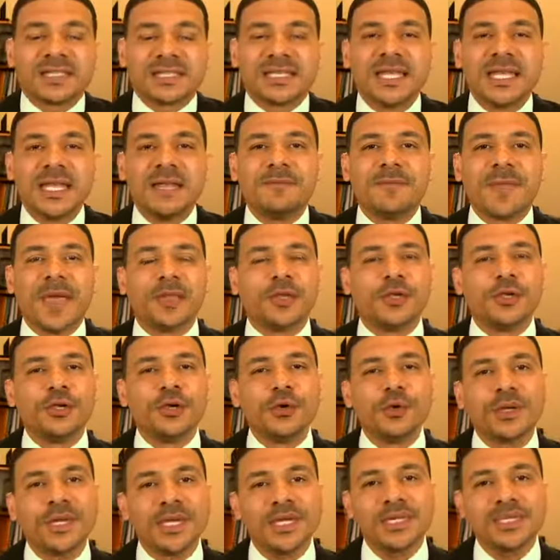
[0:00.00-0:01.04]
seen that
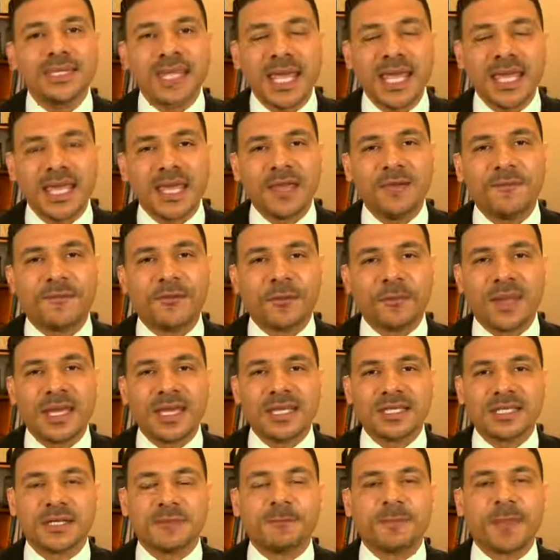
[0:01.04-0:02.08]
you can take
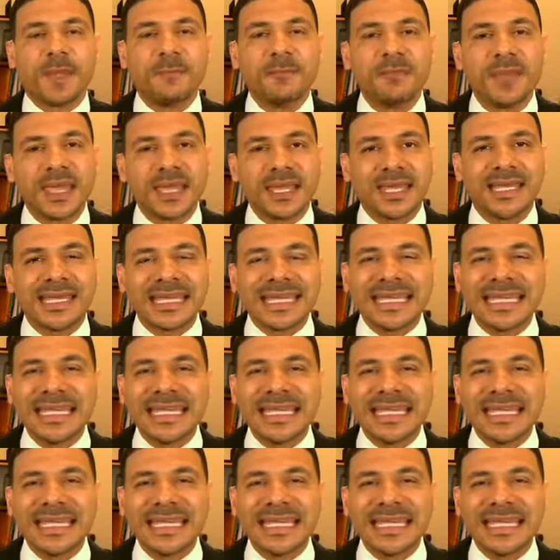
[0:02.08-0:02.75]
information and make it